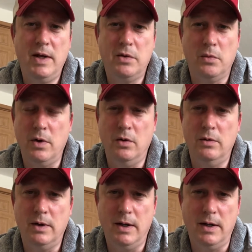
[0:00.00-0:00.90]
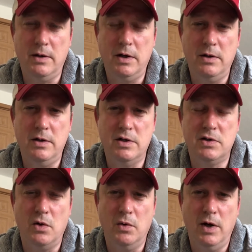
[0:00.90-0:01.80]
through. You just
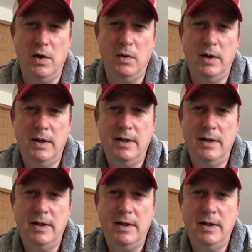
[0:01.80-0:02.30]
don't know.